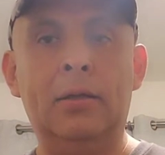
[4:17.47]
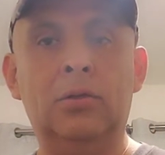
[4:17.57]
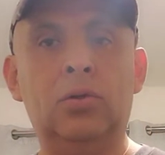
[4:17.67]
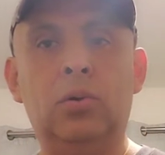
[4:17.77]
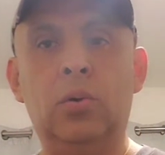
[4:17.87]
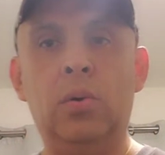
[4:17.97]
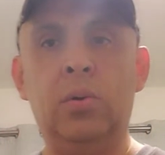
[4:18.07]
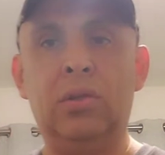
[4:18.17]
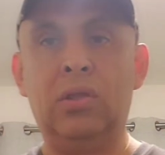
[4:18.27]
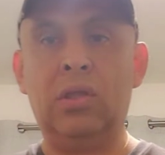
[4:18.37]

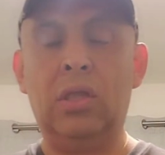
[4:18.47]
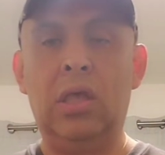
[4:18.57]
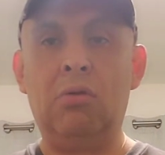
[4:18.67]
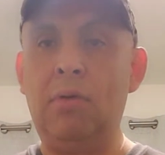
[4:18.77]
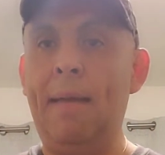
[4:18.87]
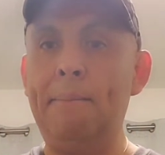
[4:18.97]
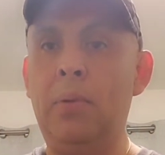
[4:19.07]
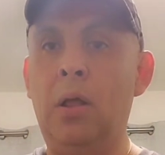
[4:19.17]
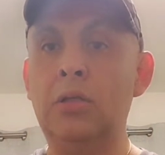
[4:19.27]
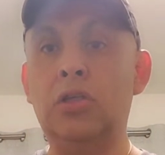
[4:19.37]
So the
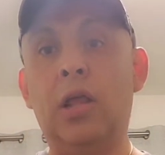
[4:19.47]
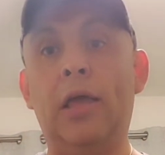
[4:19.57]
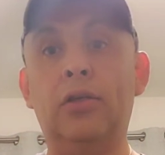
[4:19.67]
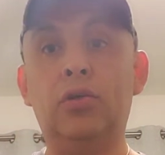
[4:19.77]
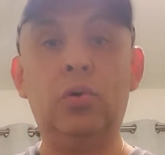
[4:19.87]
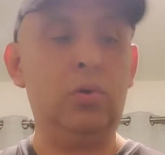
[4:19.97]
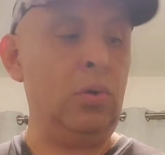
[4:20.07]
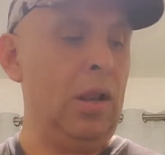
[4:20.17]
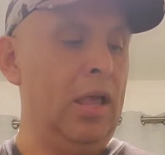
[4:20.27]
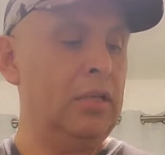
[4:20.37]
crampons that I showed
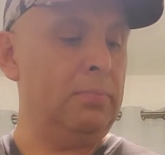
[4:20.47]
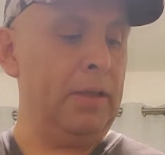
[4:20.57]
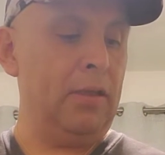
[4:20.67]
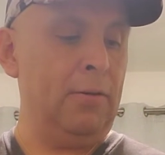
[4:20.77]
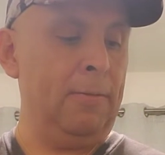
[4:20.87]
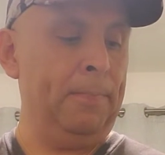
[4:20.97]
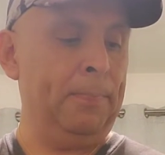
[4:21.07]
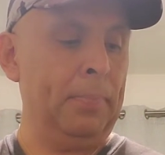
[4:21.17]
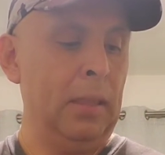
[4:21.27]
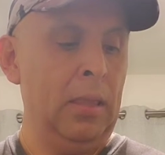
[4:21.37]
you last video
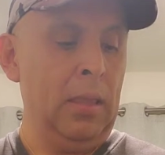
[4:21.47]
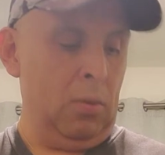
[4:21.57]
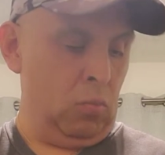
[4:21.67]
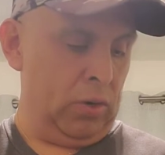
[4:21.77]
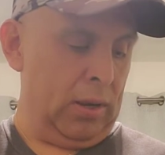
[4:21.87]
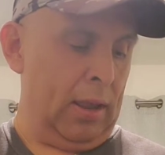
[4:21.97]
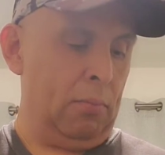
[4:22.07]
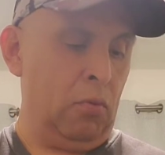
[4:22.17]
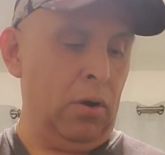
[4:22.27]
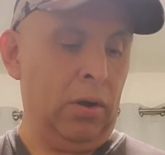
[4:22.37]
will
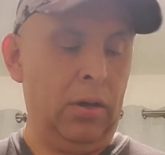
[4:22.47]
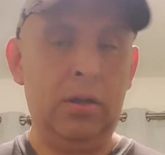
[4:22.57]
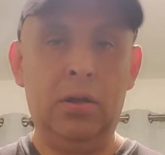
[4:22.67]
not work